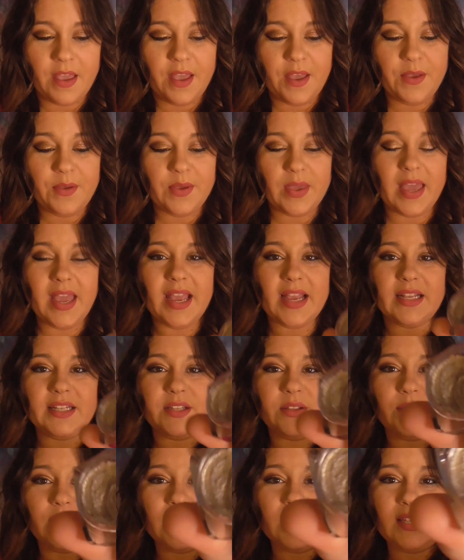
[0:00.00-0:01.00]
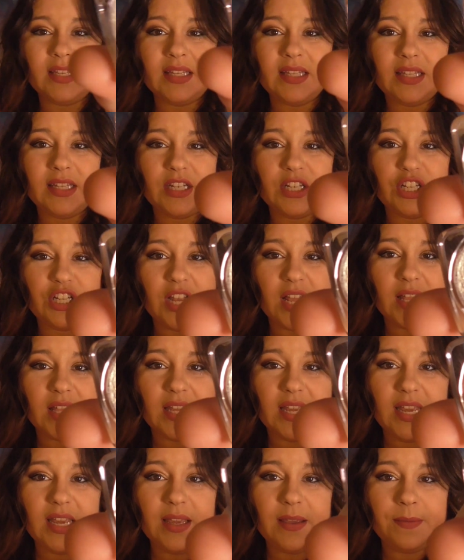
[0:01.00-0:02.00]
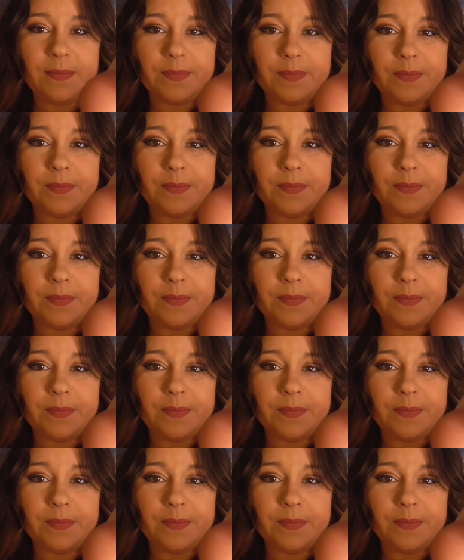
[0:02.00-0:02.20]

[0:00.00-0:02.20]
Okay, so this is the jelly,